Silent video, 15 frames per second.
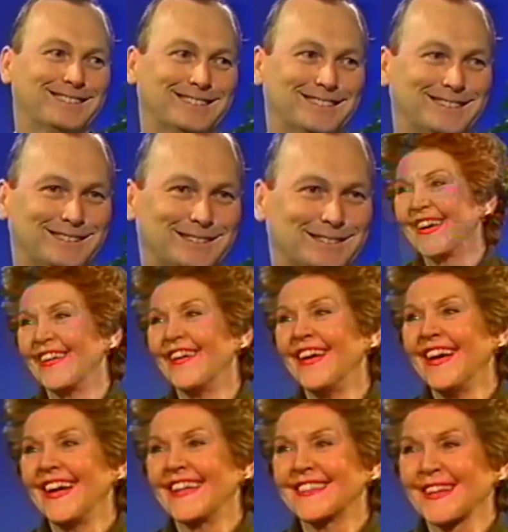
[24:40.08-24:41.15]
I know.
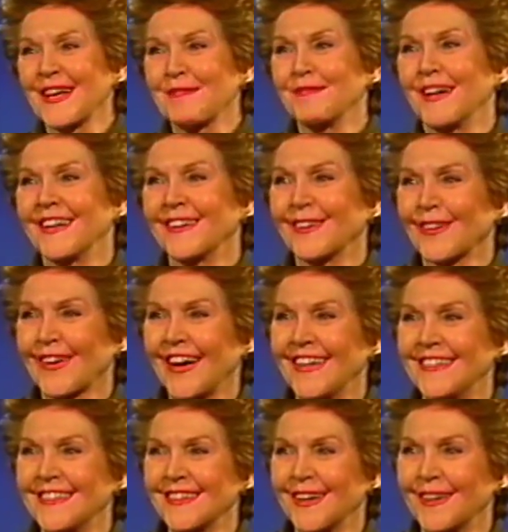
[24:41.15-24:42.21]
It's like my little
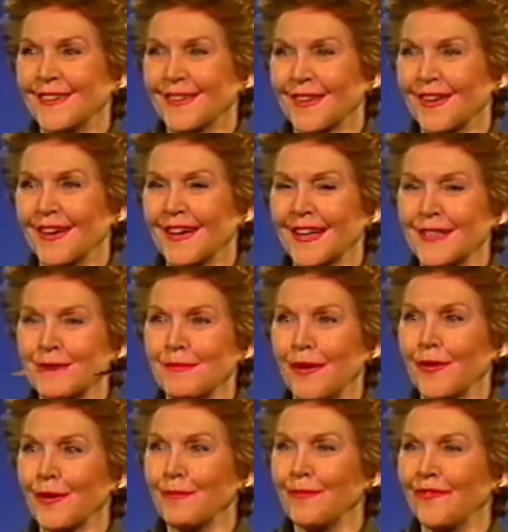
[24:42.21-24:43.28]
godson, his
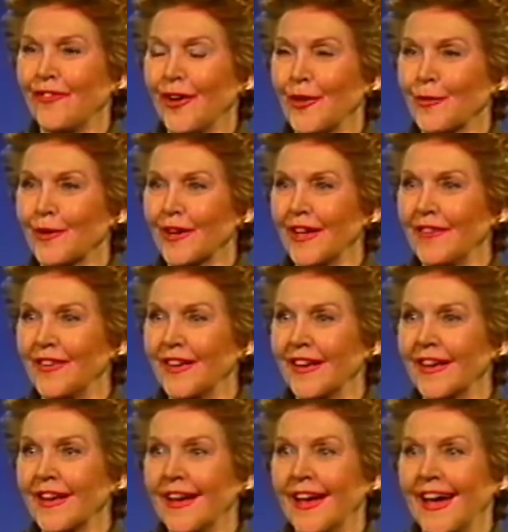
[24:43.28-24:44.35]
mother and father were leaving,
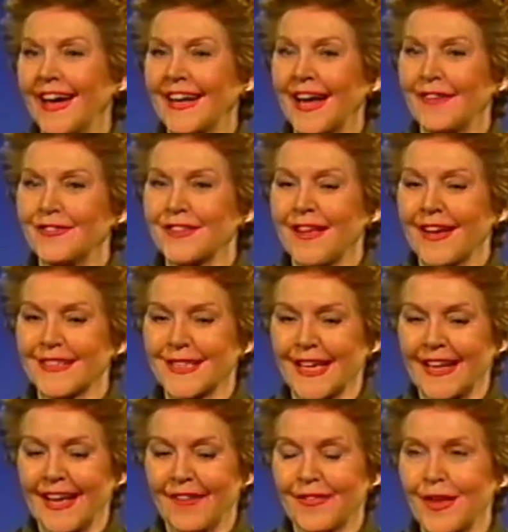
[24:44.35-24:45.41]
and as they
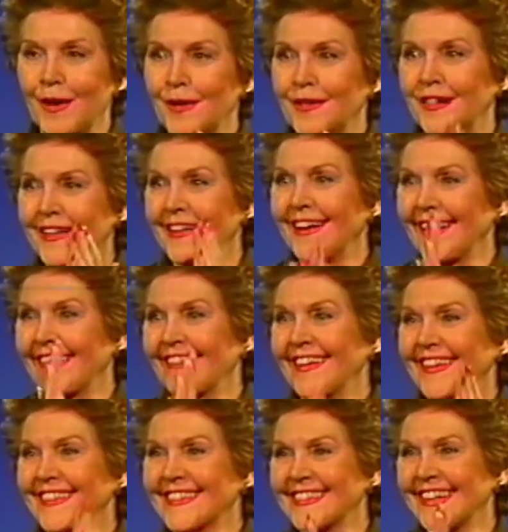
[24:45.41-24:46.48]
left, he did like
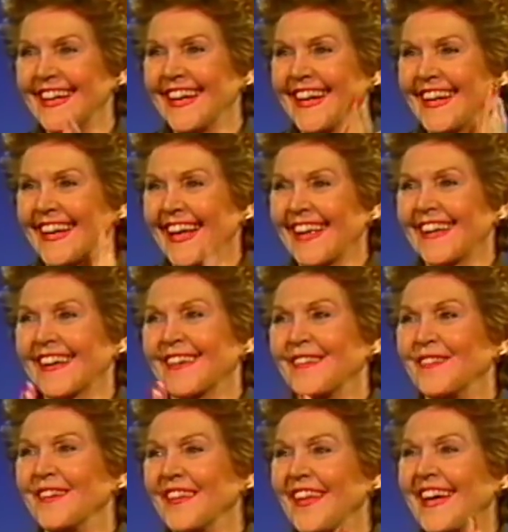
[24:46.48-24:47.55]
this. Like,
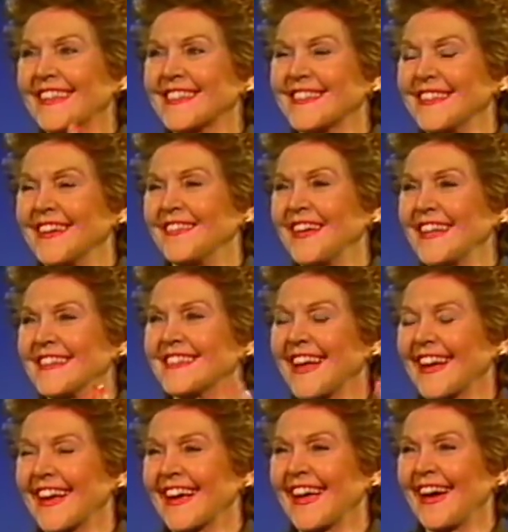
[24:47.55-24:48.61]
well, that's
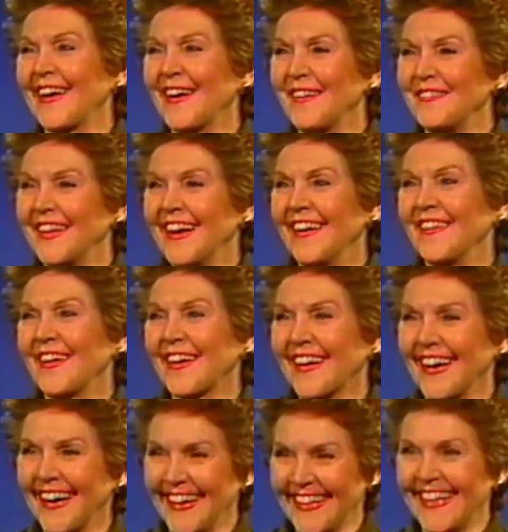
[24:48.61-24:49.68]
taken care of now. They're
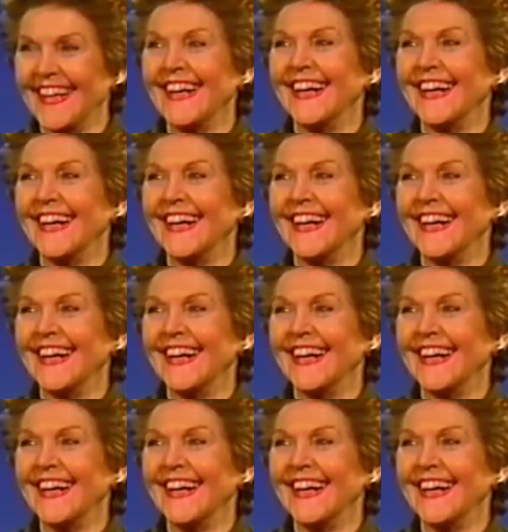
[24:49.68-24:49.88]
gone.